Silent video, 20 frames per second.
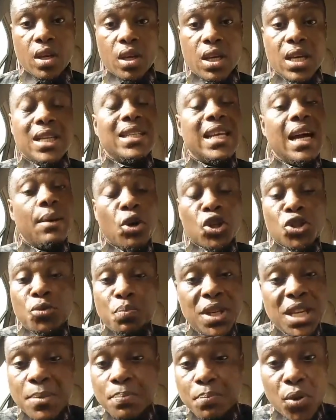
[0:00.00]
there must
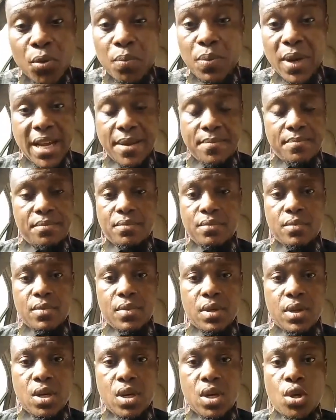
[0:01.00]
be a problem.
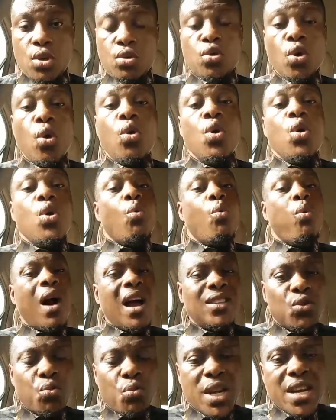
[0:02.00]
So
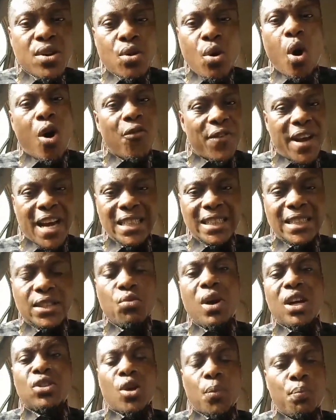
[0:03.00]
once we know of anything,
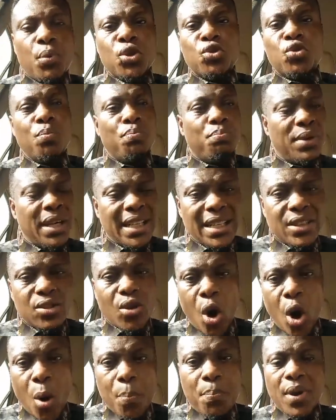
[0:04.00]
we are supposed to bring it
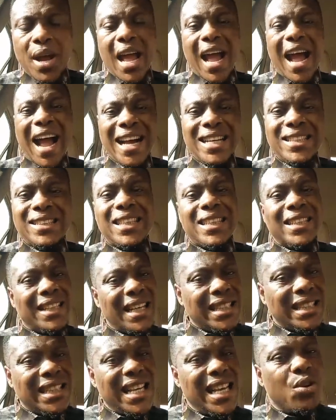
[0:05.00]
up and
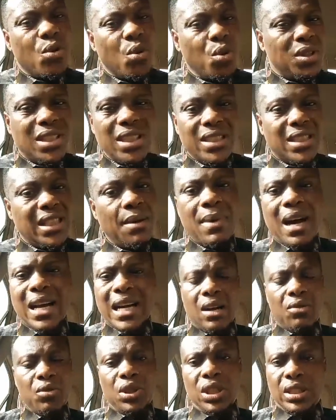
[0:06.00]
create a good system
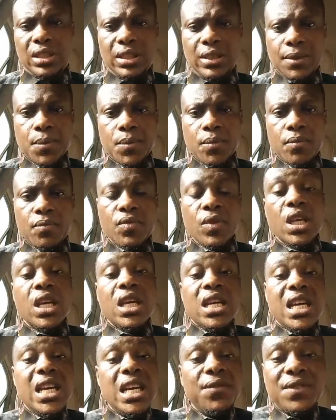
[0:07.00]
around it.
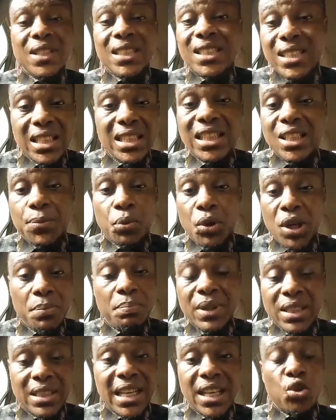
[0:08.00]
If this thing is
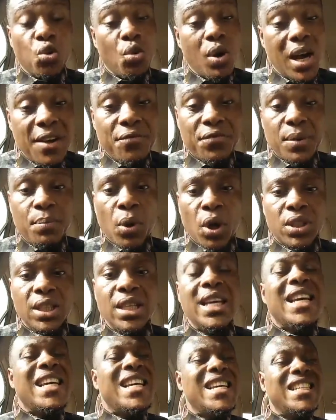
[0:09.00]
prohibited to everybody,
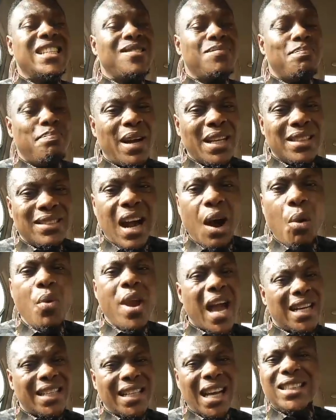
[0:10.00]
it's better we
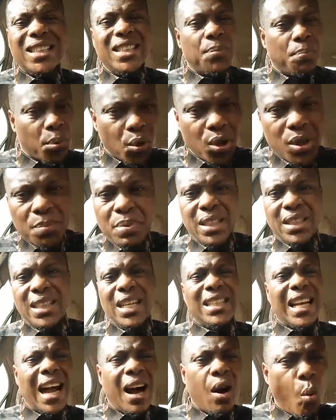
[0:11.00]
announce it
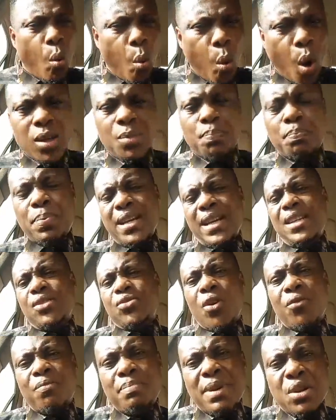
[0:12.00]
prohibited and want parents
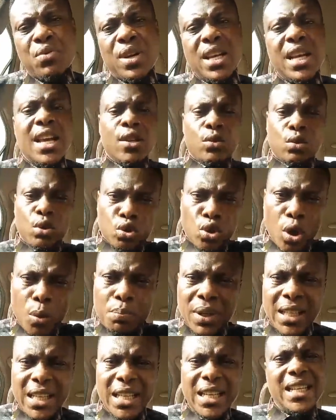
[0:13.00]
of Benue to stop
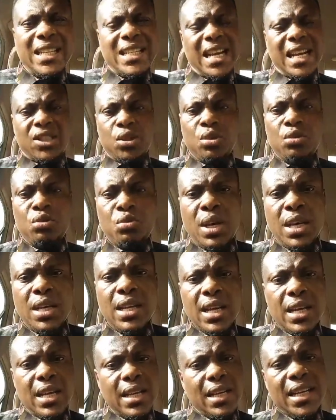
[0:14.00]
bringing in their children
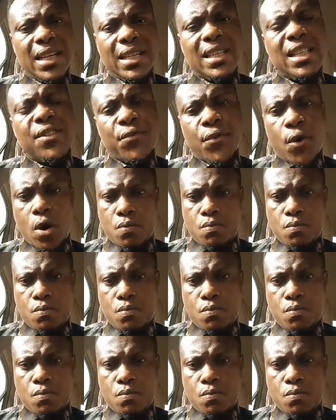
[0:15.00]
in this form.